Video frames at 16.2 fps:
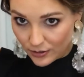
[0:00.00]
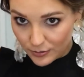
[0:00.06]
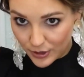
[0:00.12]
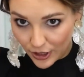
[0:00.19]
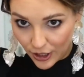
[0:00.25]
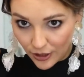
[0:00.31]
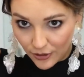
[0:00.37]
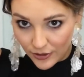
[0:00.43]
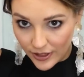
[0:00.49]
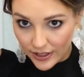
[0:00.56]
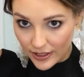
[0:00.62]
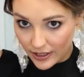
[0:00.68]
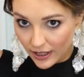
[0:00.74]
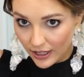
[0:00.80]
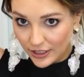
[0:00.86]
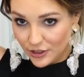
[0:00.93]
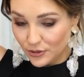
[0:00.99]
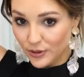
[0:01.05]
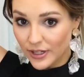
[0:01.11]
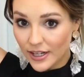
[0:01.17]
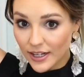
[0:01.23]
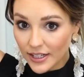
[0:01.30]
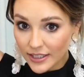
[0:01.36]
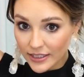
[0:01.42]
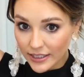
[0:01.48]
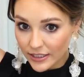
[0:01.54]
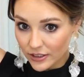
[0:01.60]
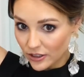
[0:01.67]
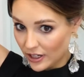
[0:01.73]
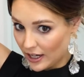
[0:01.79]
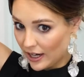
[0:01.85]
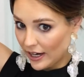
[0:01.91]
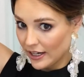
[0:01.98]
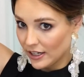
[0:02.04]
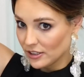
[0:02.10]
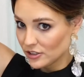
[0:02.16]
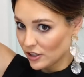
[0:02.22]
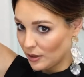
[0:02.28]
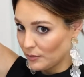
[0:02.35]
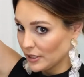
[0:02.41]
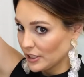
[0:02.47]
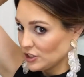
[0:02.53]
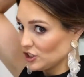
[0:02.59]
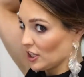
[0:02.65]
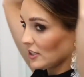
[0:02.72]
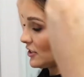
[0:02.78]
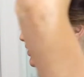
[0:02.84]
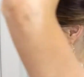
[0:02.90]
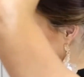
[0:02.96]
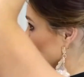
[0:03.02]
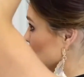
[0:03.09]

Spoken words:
I'm gonna go in. I do want it a little higher, so I'm gonna adjust. So I'm